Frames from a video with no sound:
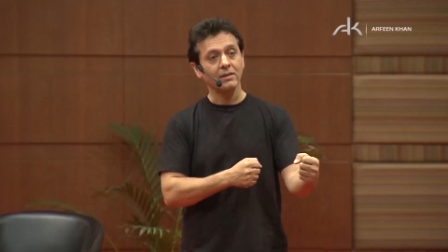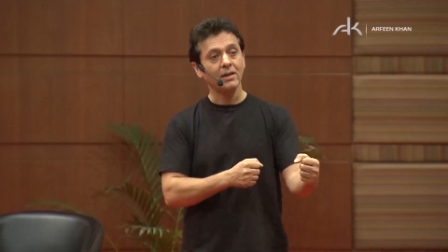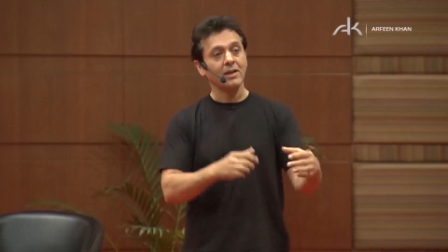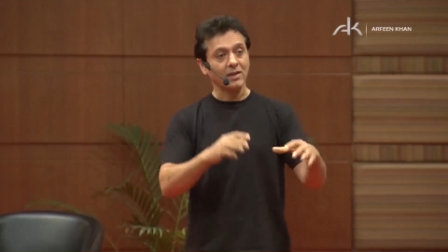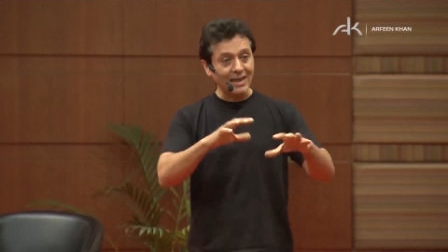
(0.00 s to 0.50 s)

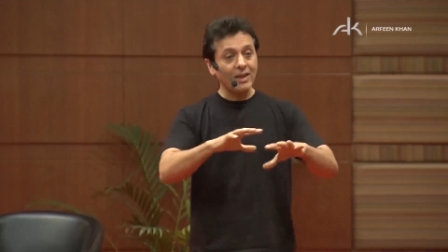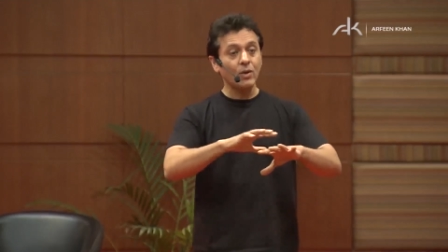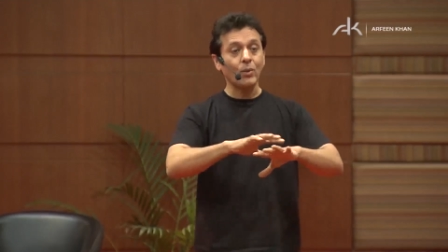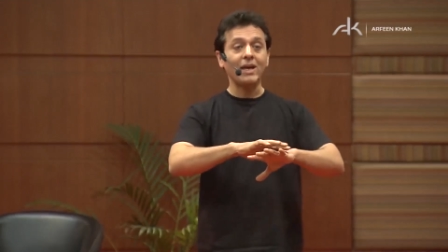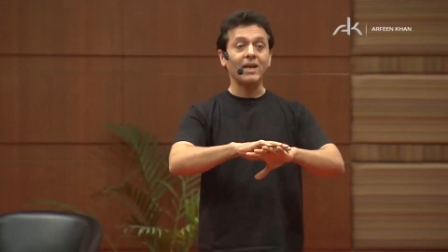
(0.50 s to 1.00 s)
So either
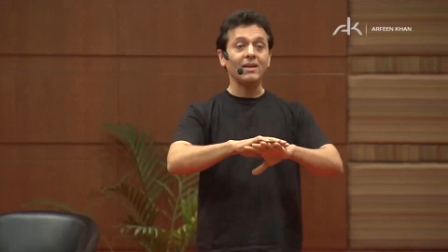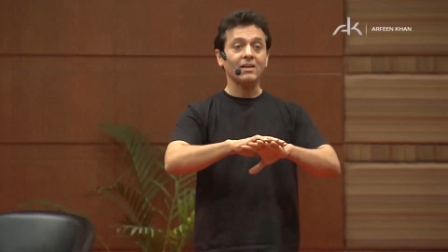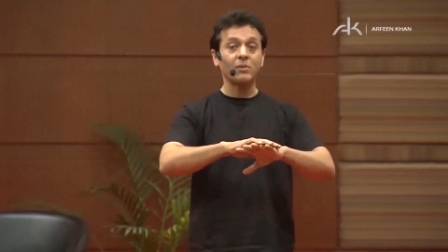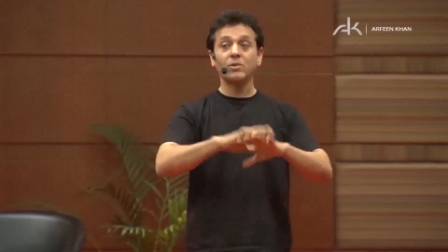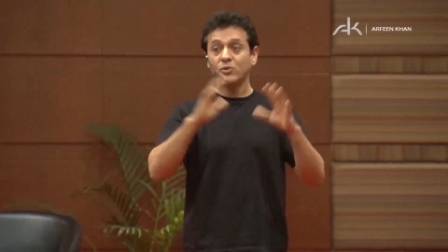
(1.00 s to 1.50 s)
way,
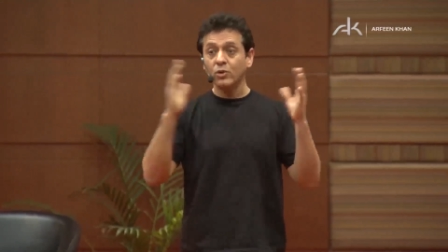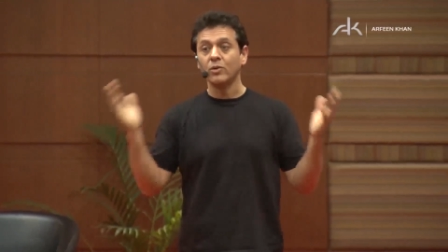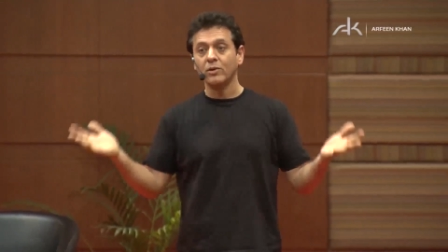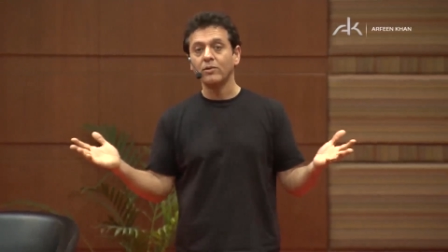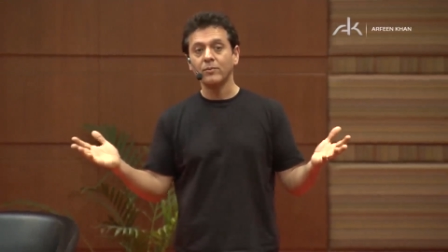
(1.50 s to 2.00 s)
I'm
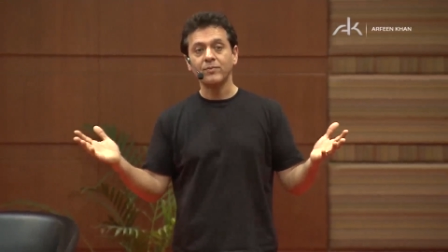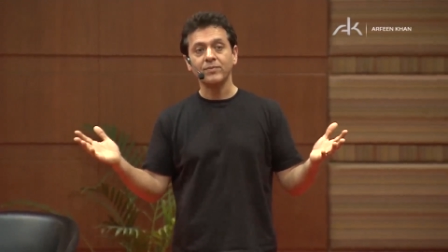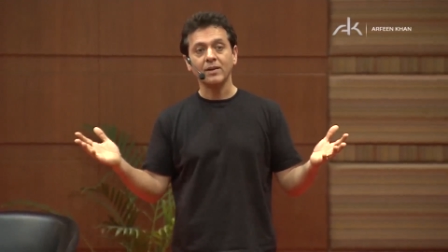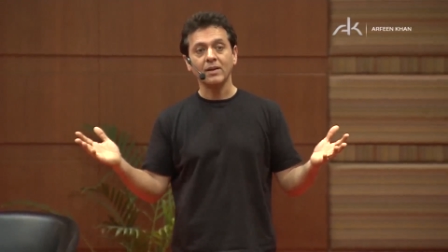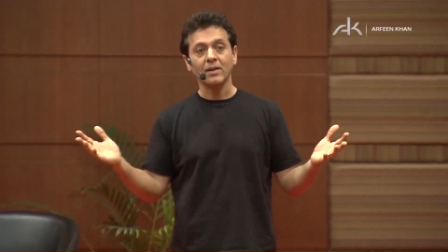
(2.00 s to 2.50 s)
screwed.
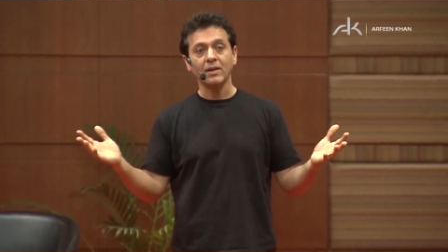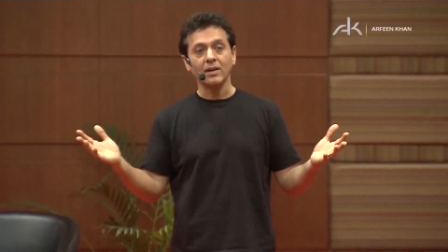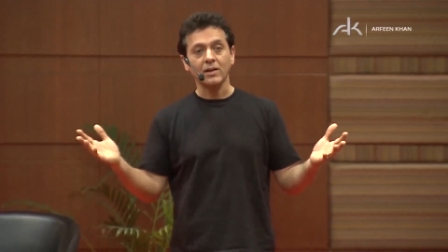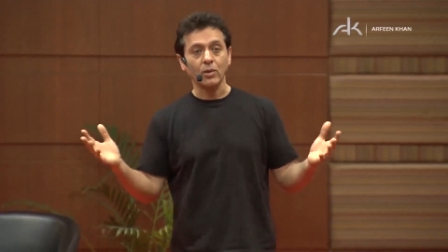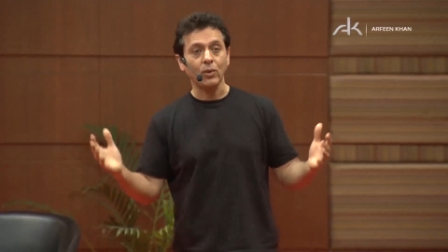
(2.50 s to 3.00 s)

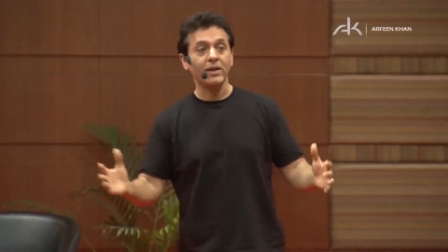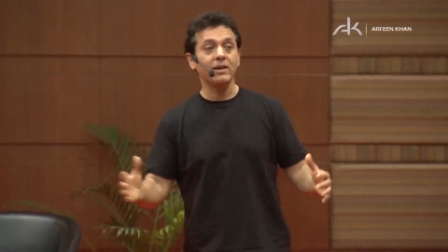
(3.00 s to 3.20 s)
So why don't I